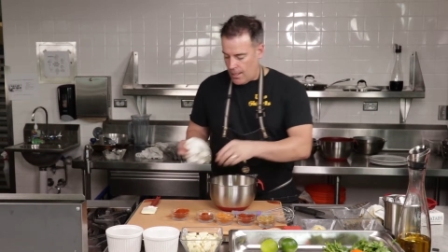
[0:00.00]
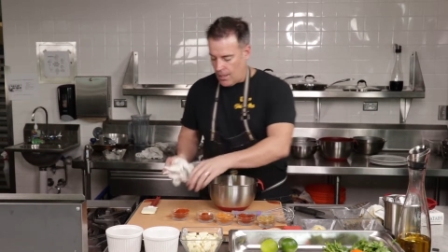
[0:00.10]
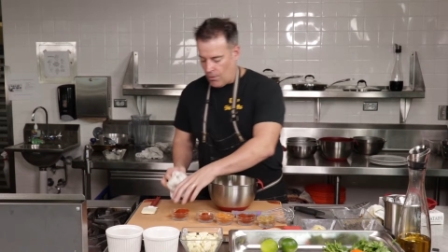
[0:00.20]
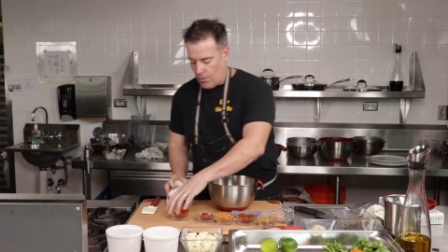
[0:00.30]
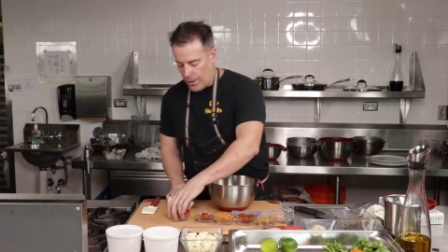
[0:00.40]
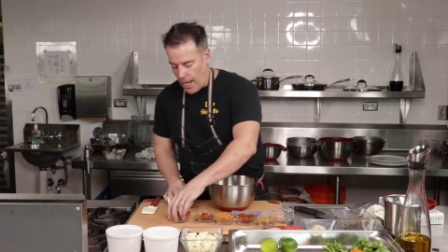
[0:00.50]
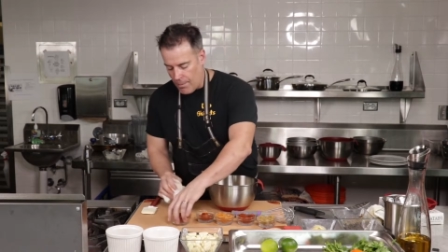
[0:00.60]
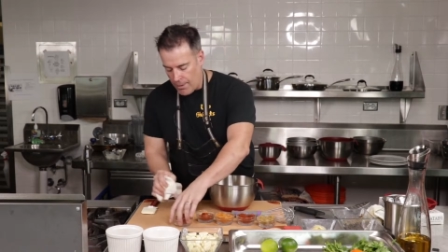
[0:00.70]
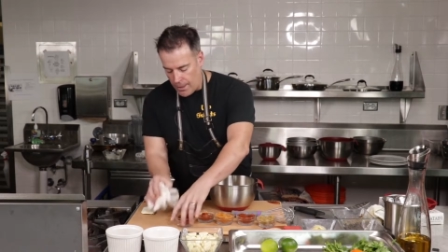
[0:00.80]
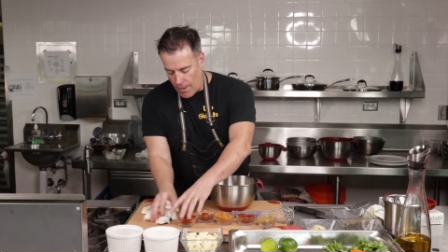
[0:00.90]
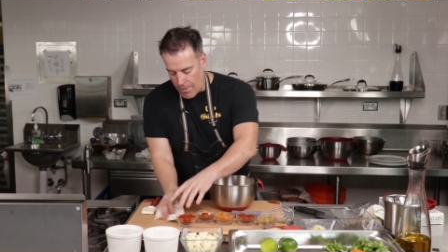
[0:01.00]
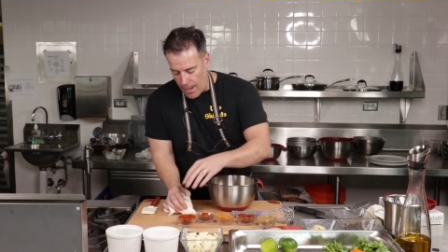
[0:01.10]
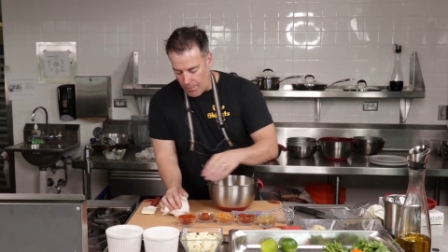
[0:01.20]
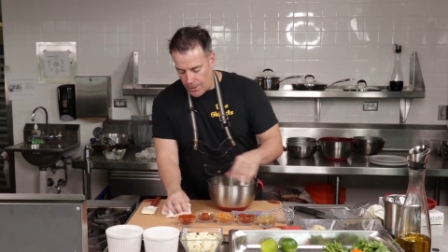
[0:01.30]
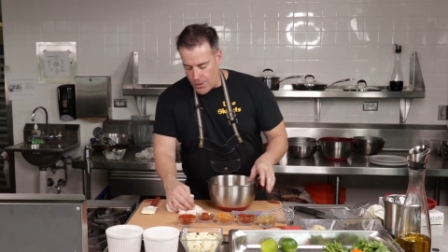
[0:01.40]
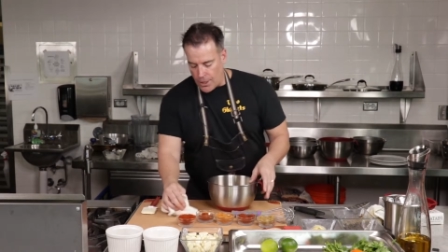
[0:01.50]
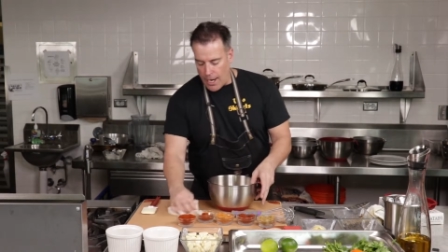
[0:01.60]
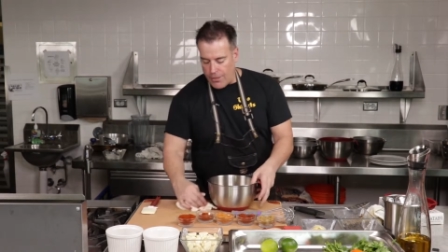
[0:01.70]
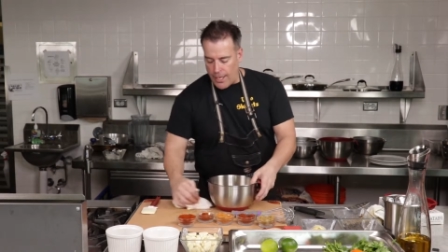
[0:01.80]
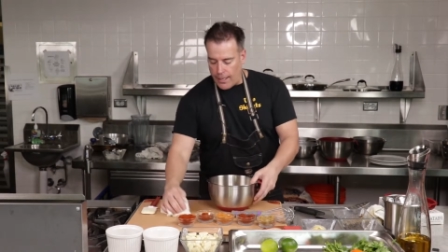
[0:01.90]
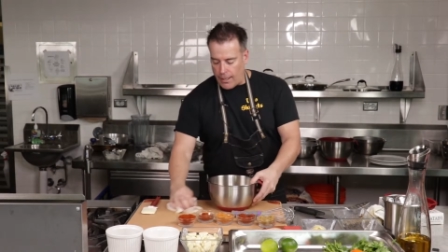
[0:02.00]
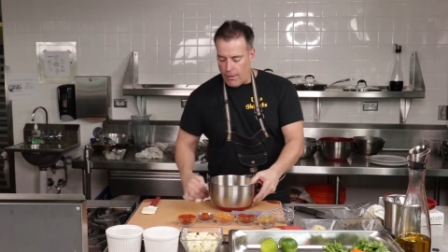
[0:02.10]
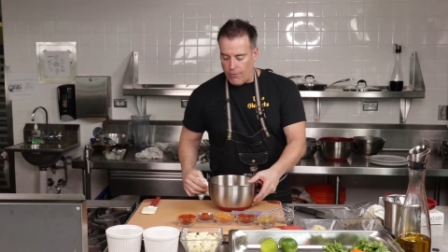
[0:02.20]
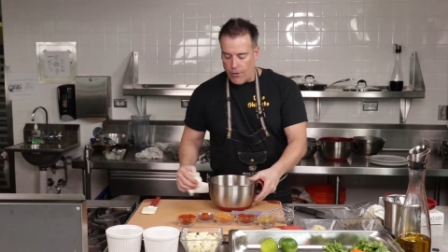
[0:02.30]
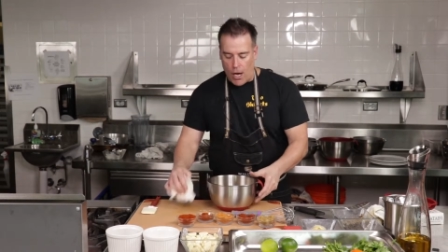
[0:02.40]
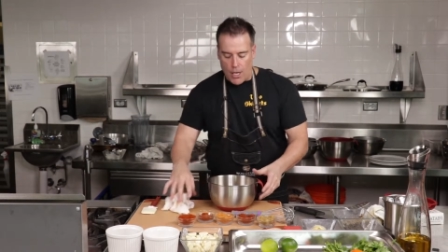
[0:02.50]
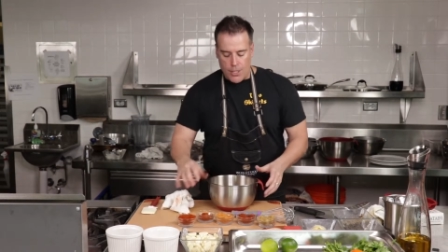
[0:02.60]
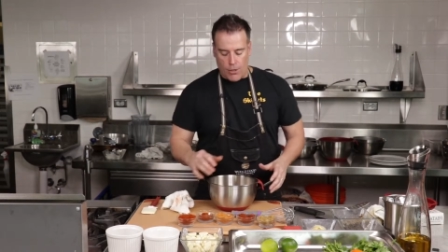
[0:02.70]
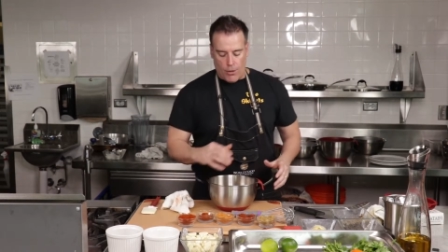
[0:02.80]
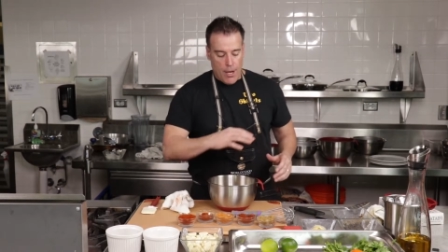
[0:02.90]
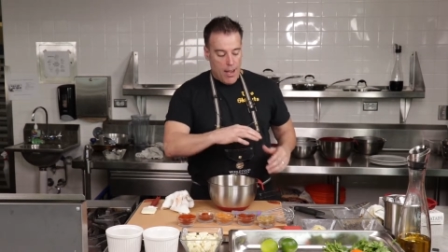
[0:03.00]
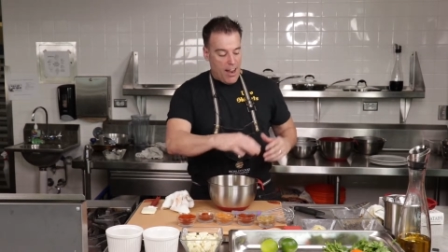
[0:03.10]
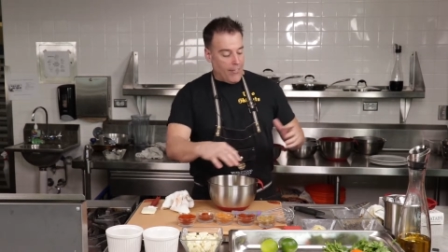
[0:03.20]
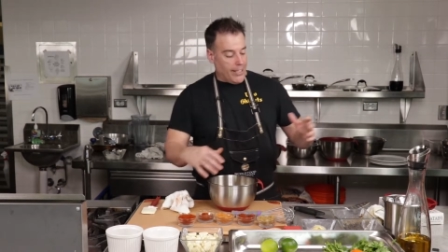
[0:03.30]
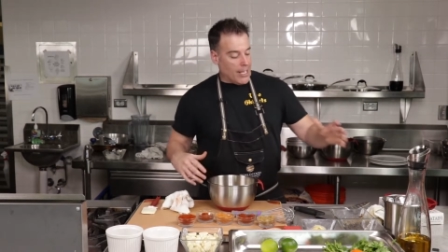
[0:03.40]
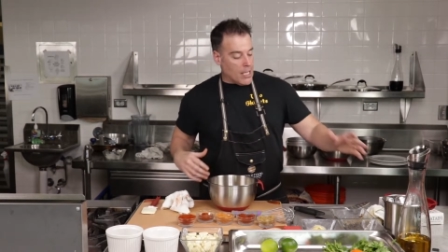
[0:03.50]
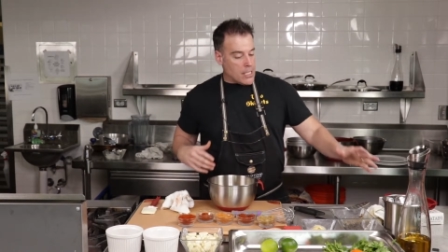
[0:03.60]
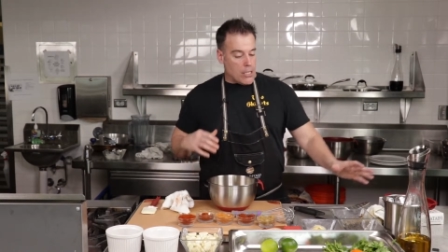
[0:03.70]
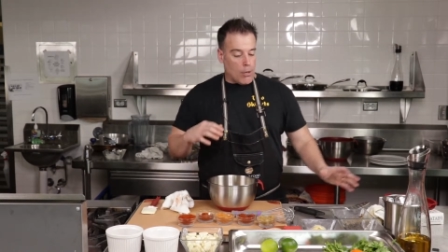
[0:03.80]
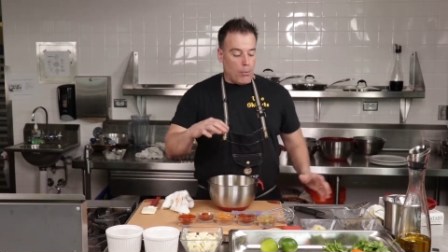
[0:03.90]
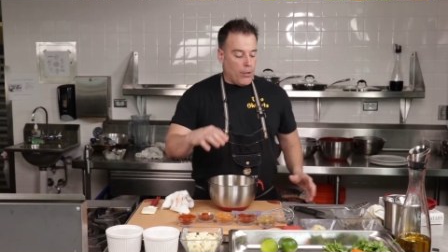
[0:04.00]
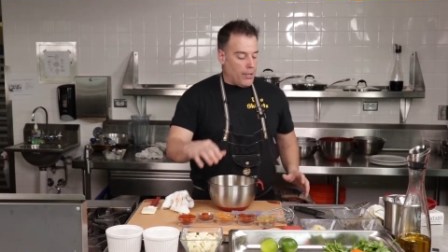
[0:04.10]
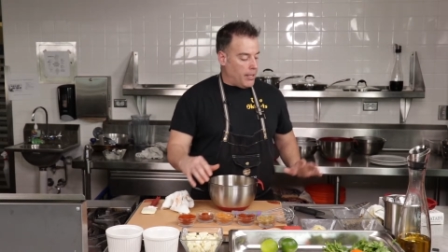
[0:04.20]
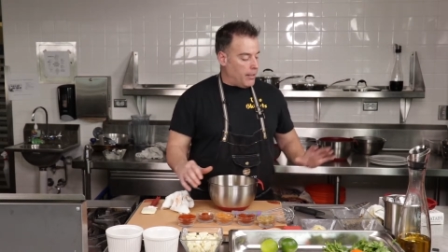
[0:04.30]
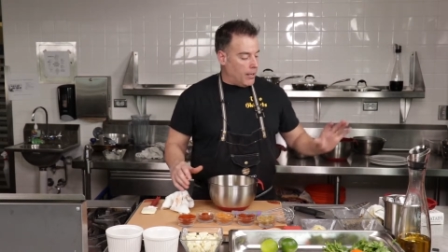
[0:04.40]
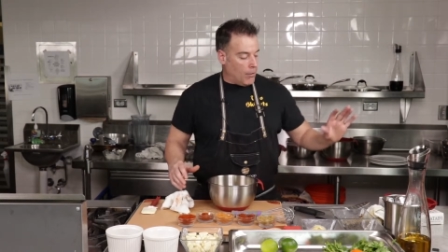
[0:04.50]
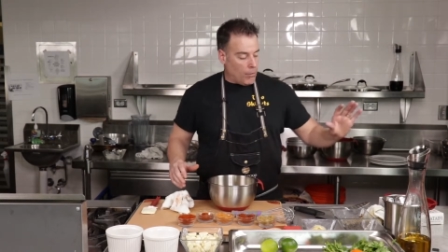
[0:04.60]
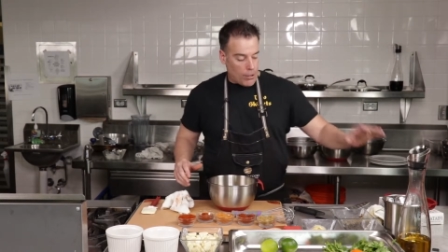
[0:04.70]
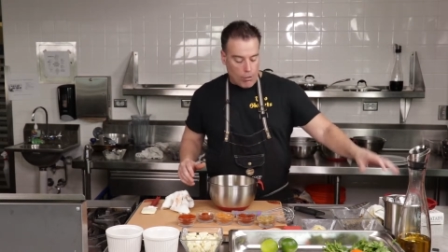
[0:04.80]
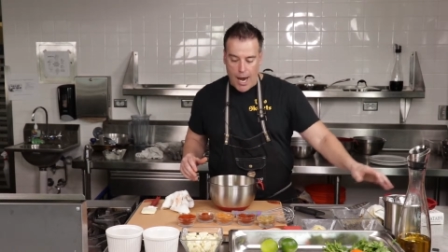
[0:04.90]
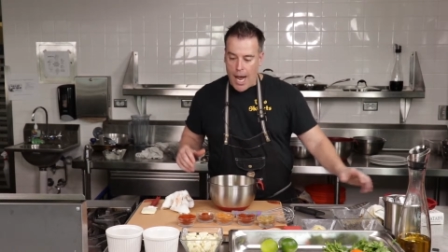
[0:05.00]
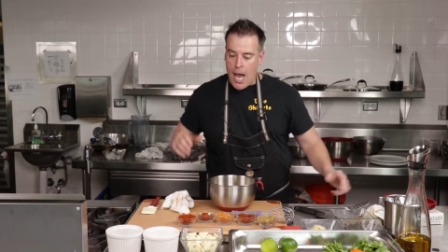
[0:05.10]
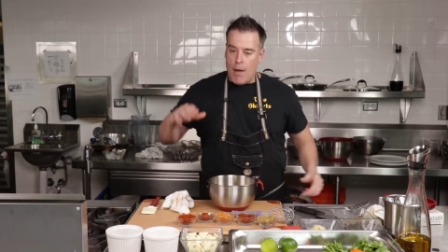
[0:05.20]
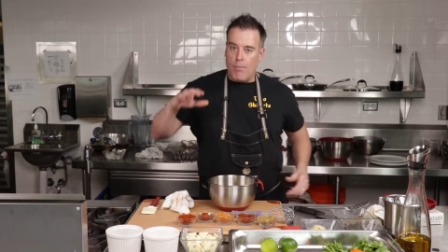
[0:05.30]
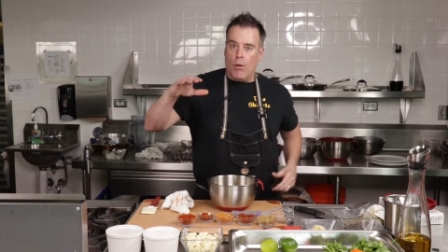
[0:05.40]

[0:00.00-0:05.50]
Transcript: it will not be that bad, because you got to think of also everything else that you're putting in there with the crab.